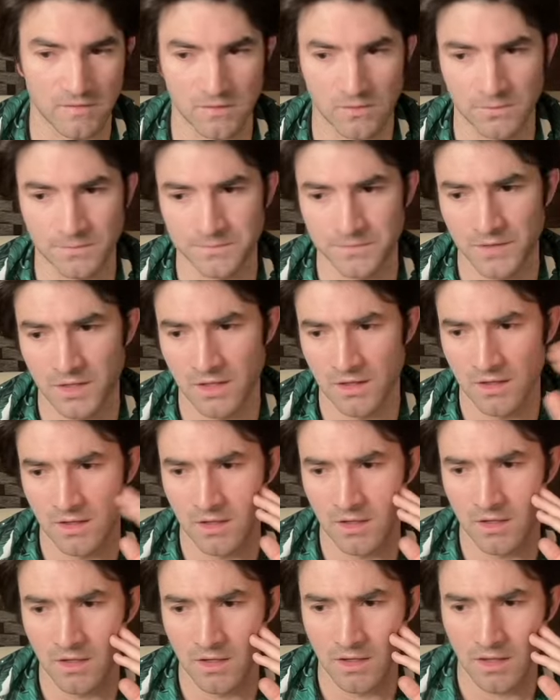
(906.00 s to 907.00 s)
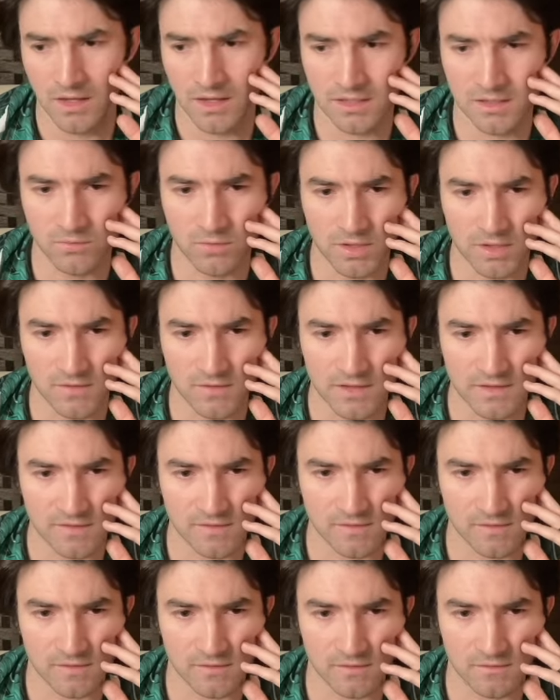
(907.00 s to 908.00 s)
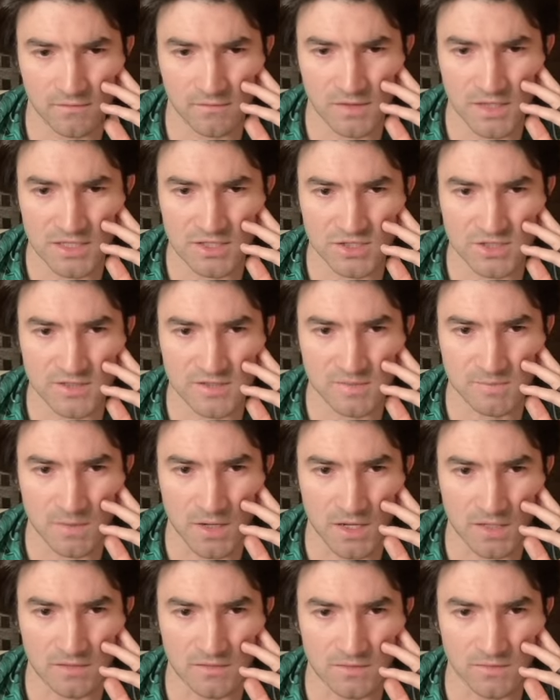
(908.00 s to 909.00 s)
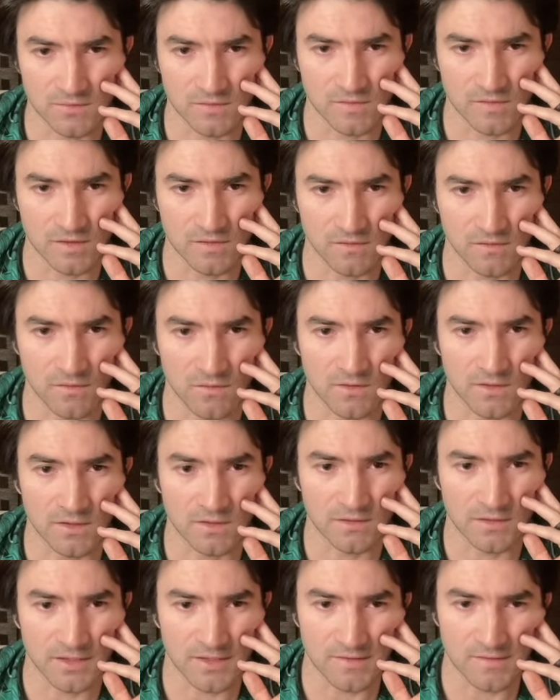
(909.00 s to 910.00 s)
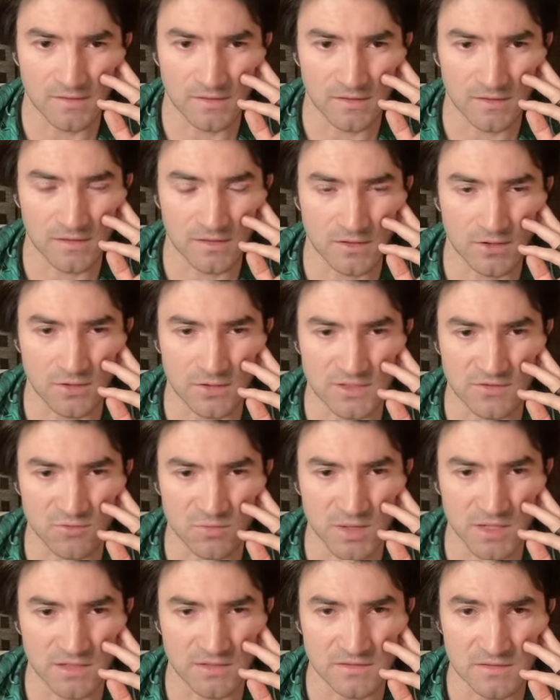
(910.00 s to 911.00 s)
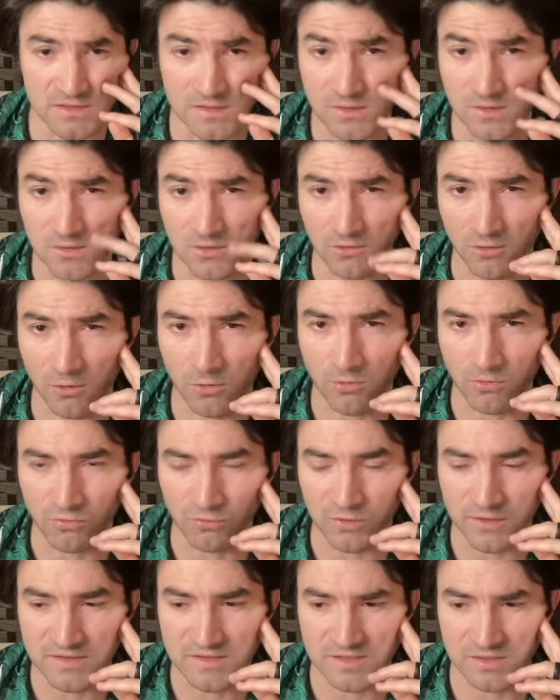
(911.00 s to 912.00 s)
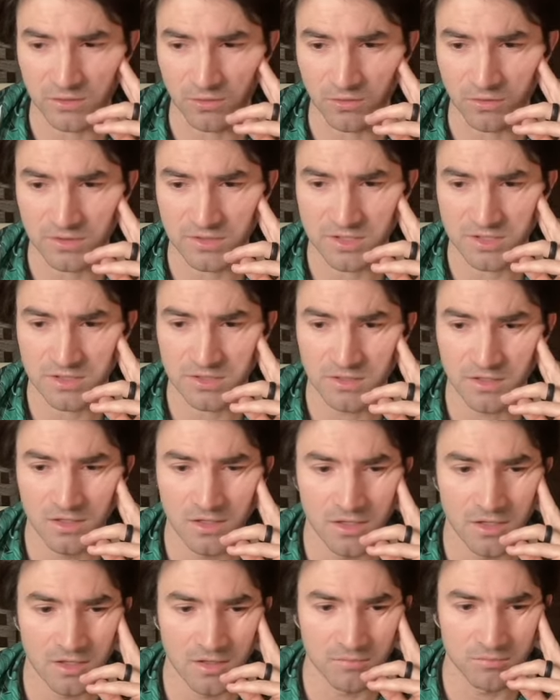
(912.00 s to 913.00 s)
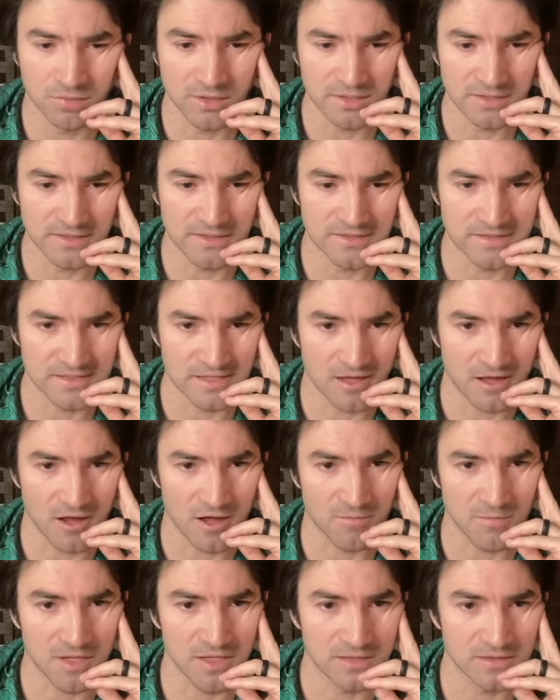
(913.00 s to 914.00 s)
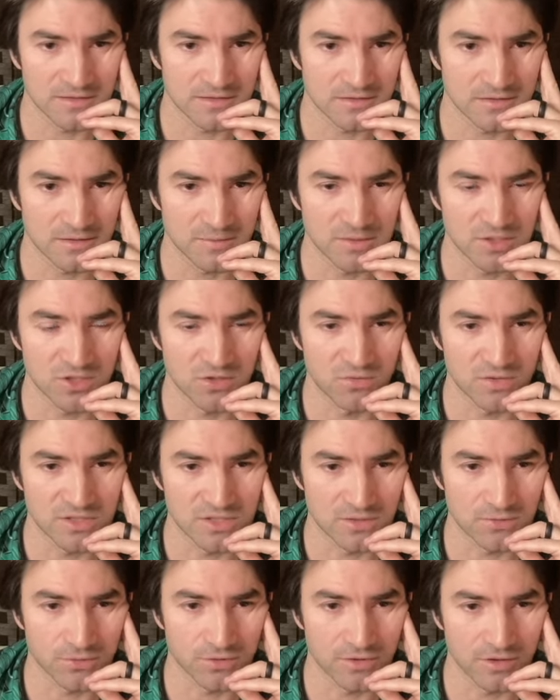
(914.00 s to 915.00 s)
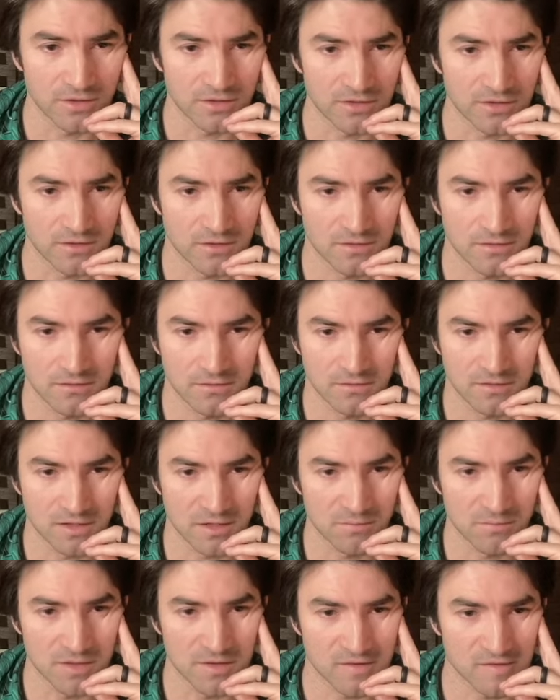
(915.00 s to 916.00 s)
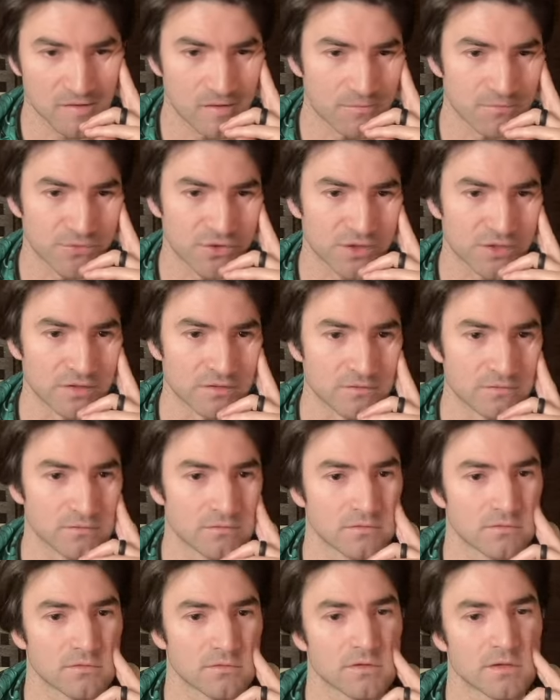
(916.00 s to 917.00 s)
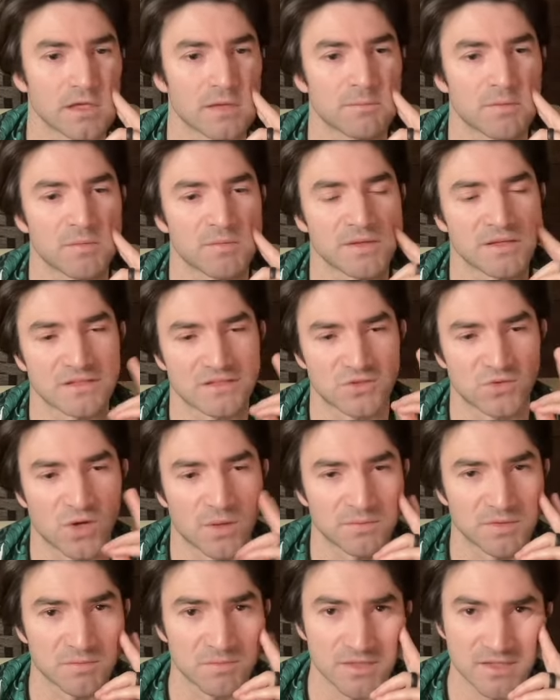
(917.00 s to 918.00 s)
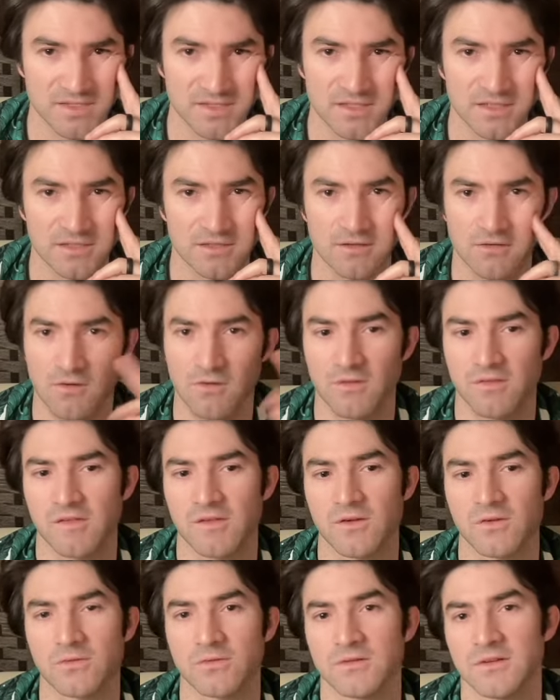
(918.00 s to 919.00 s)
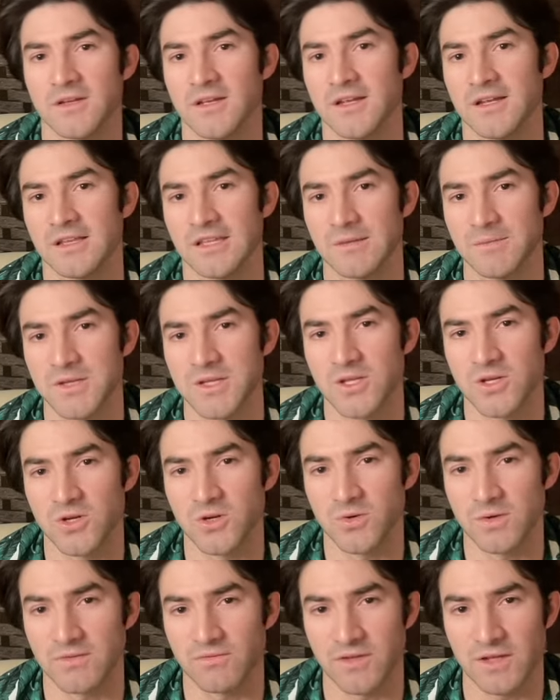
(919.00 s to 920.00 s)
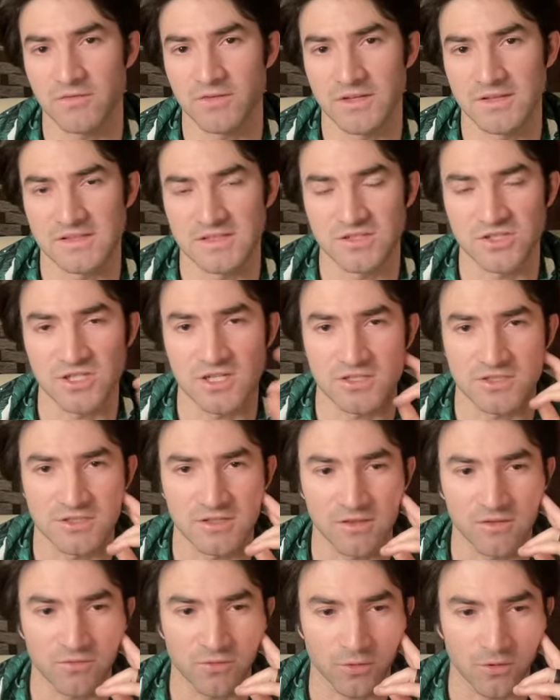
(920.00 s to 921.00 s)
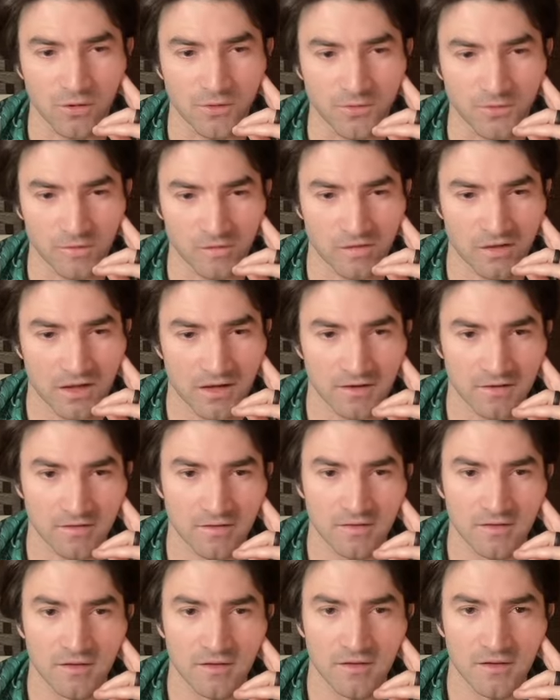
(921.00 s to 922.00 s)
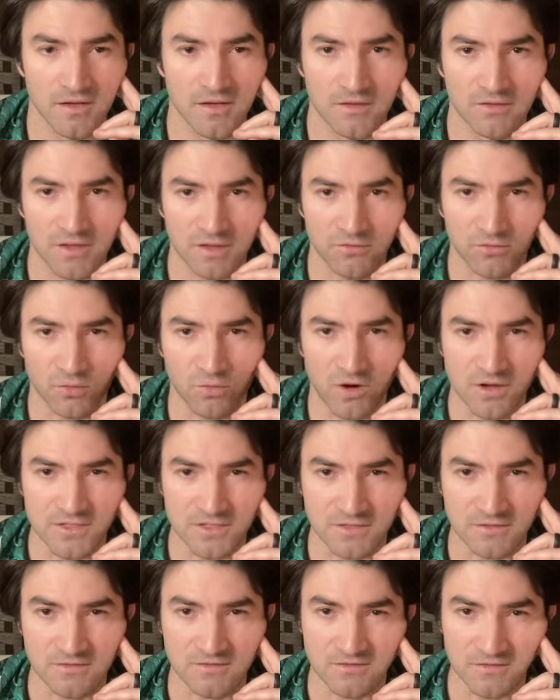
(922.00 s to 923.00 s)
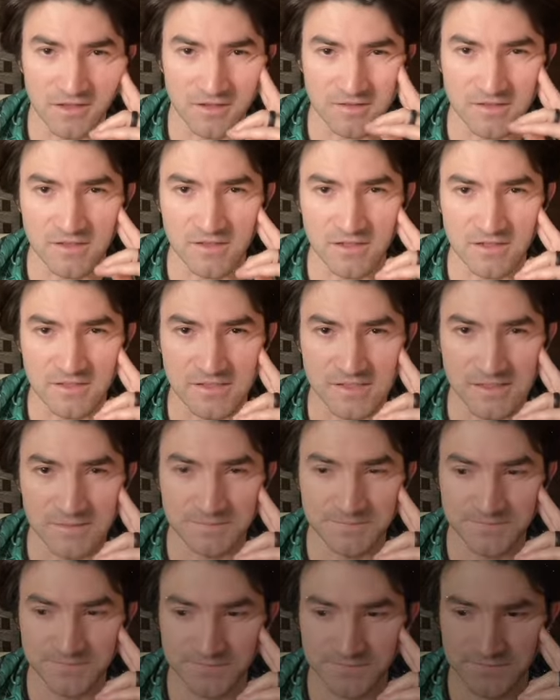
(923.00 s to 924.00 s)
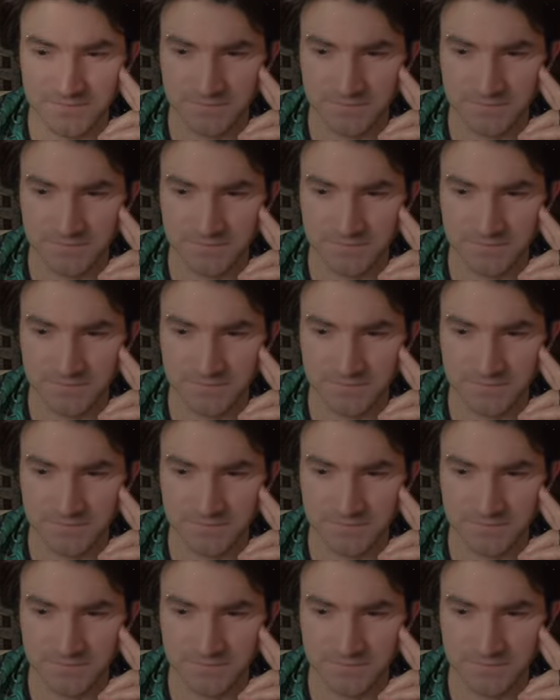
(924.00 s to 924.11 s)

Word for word: So, anyway, that's that's just my two cents on it. Like I said, I encourage everybody to do their own research. Please comment. Let me know what you think. Did I miss something? Am I being too optimistic? Also, let me know if you have any suggestions for other stocks. Thanks for watching. I'll see you next time.